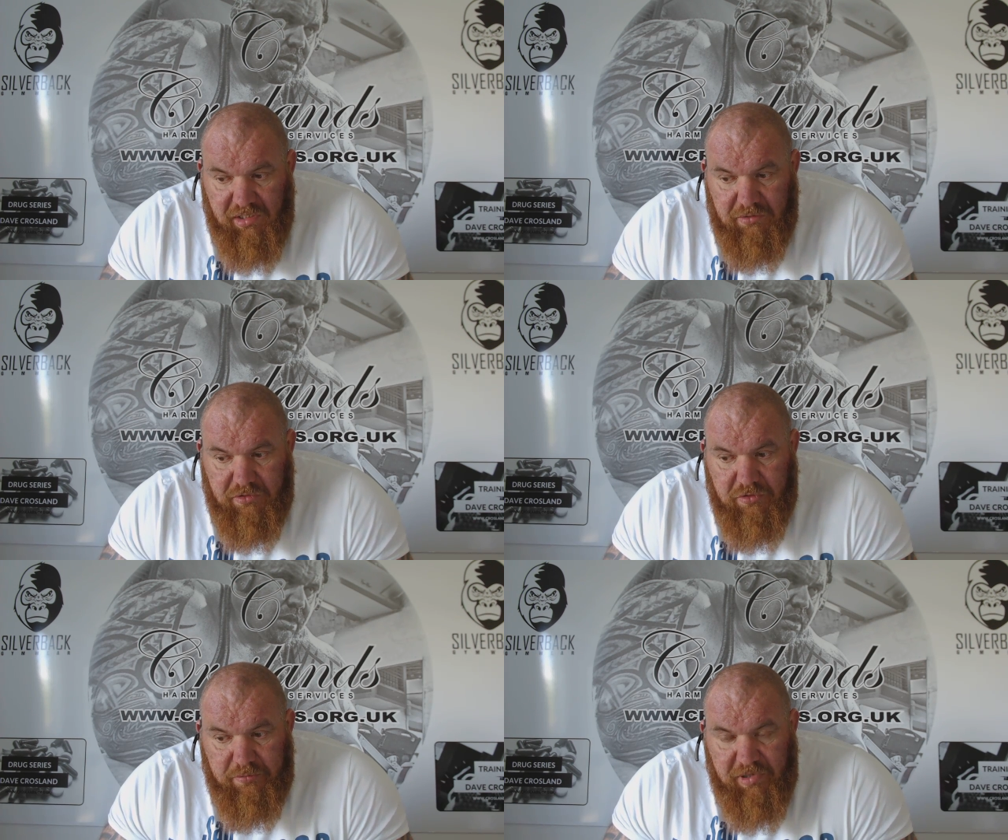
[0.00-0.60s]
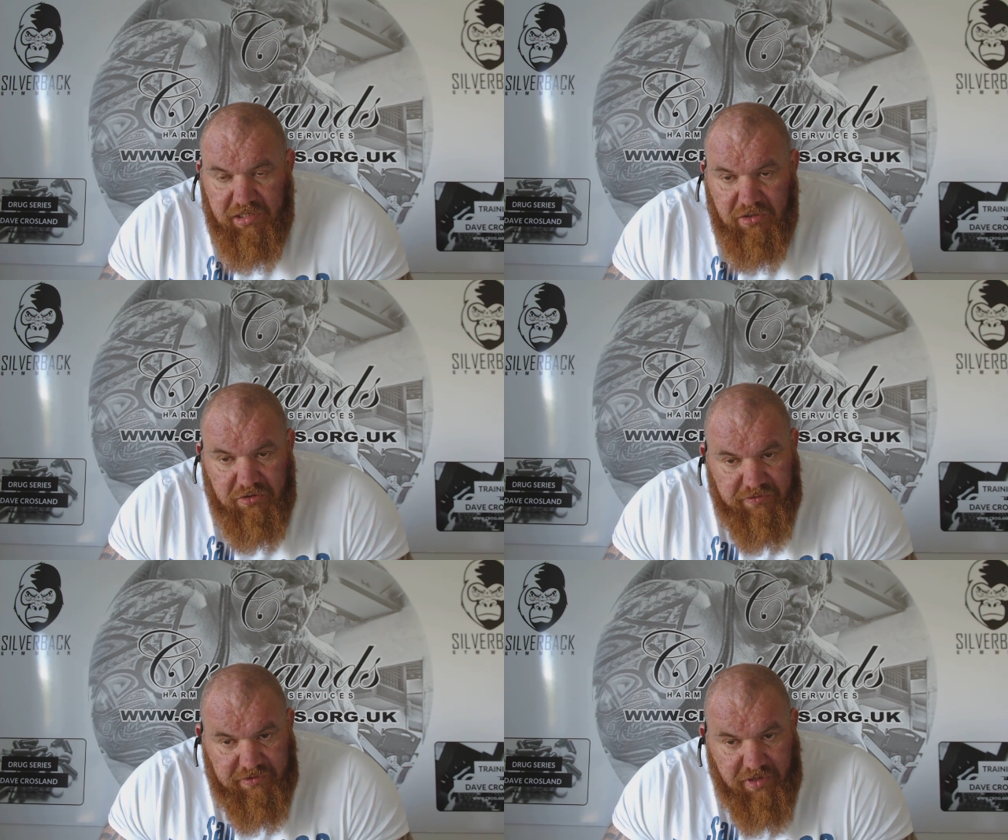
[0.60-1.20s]
and it will come back at
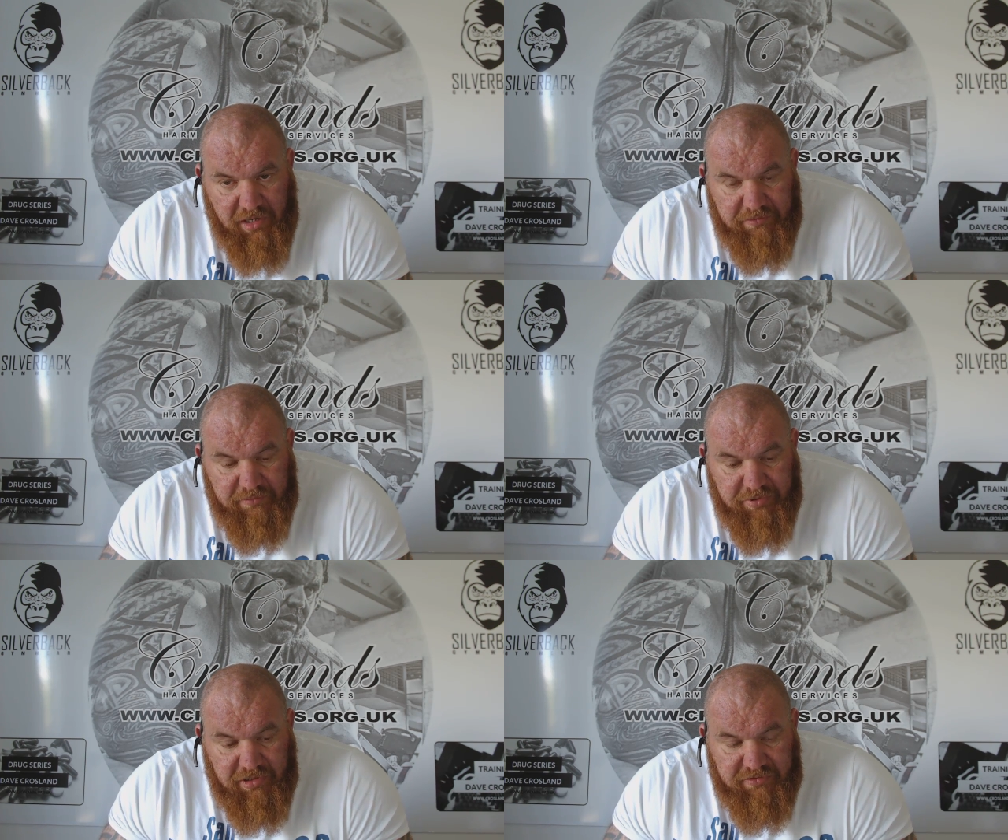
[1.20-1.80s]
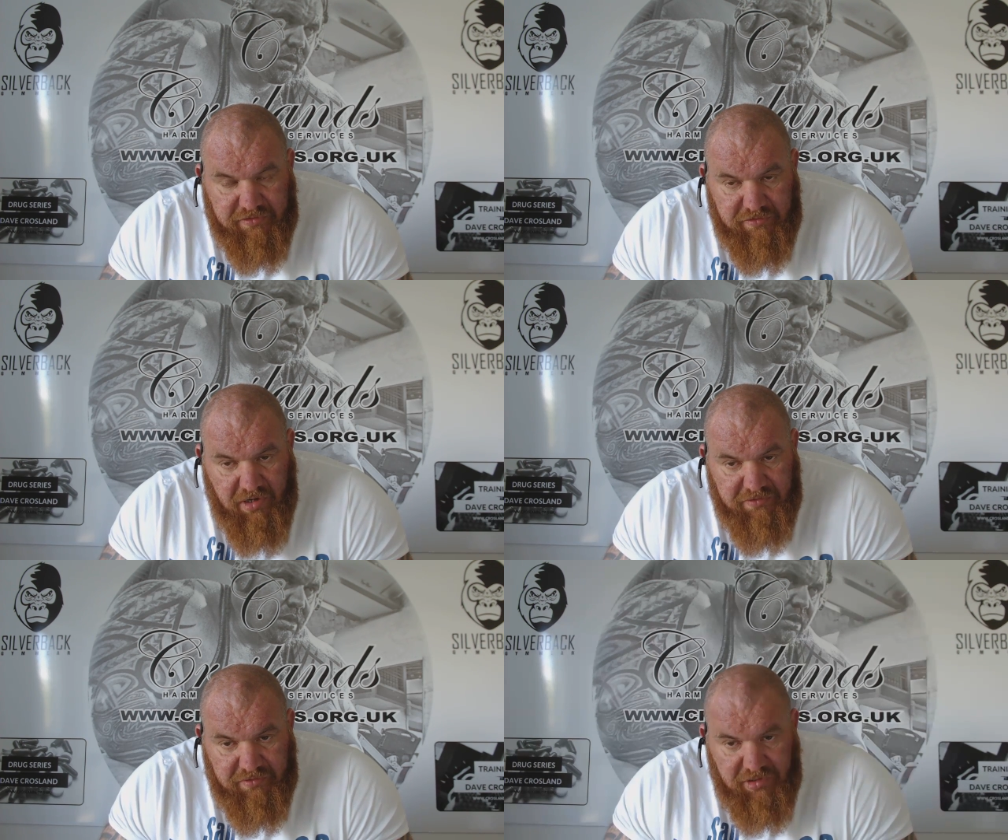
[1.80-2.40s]
other times and periods of
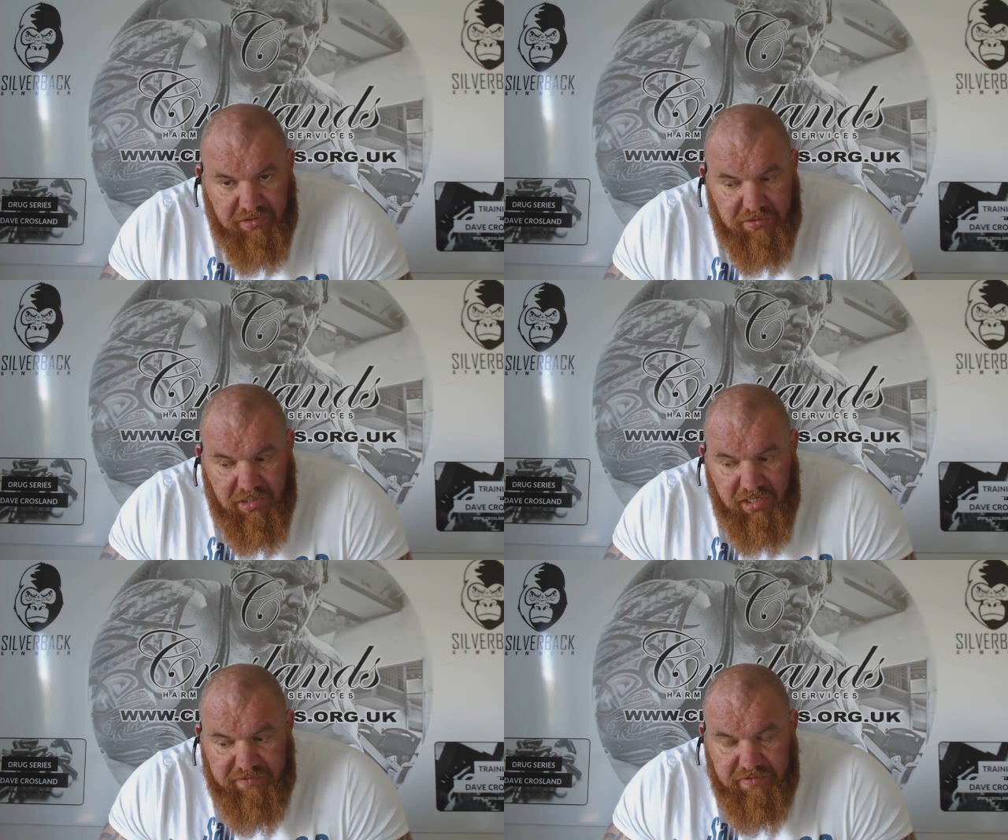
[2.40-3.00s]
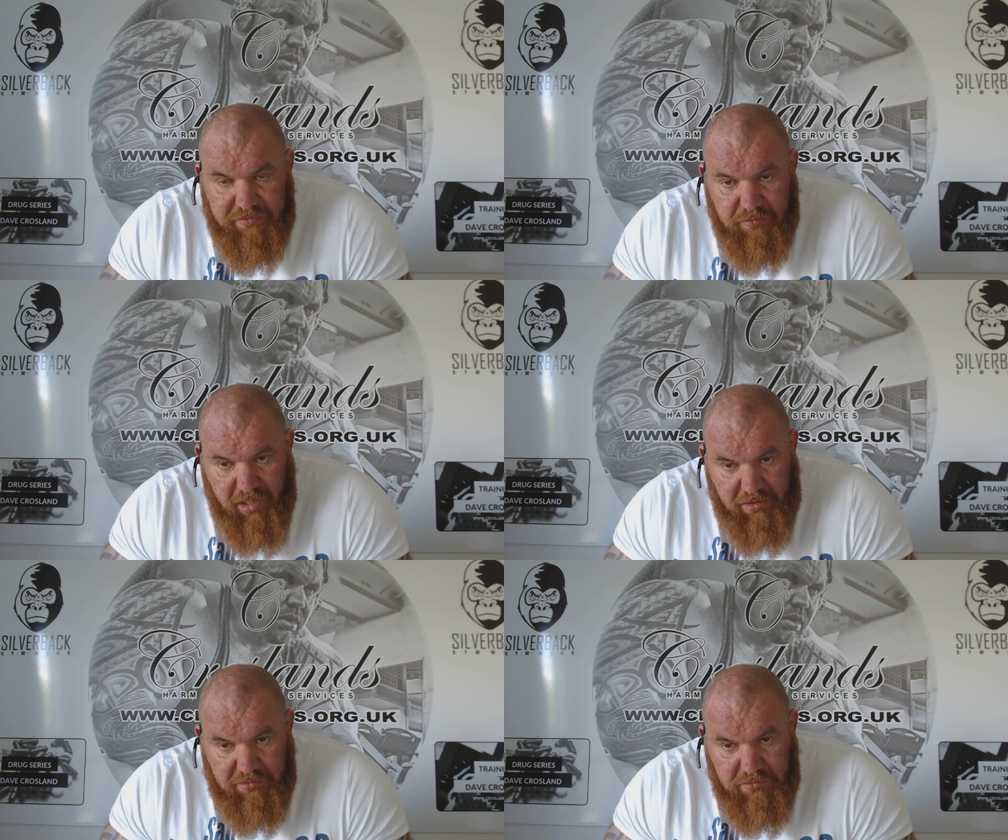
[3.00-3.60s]
stress within your life as
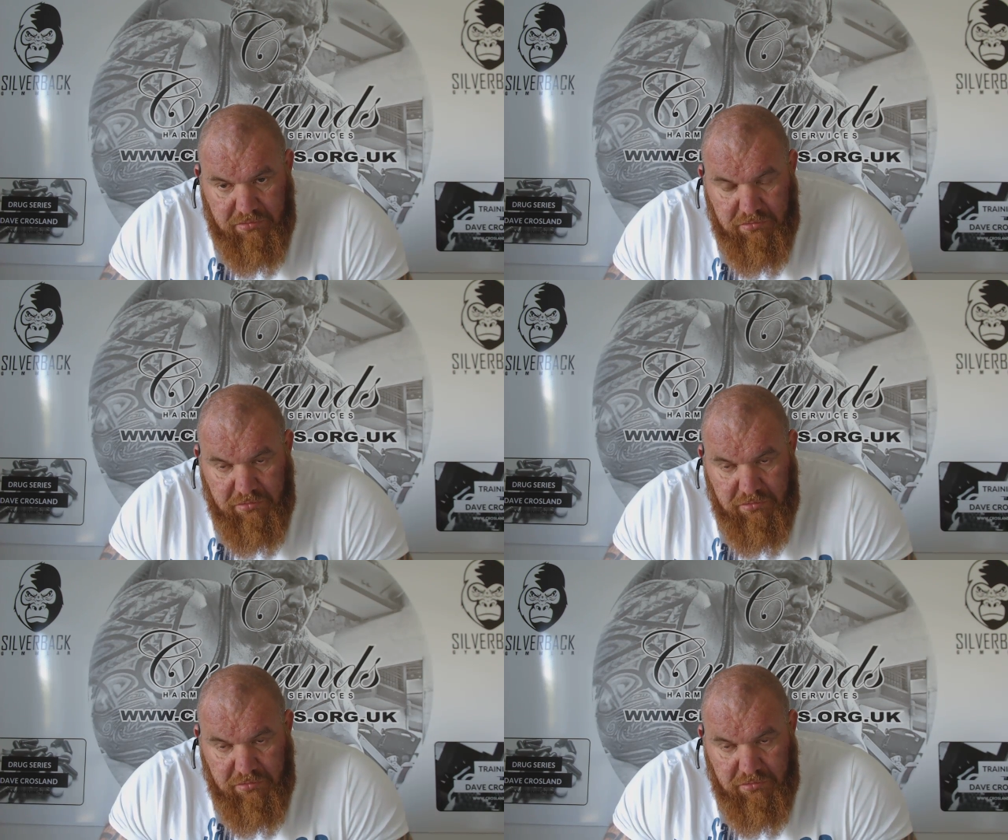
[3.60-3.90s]
well.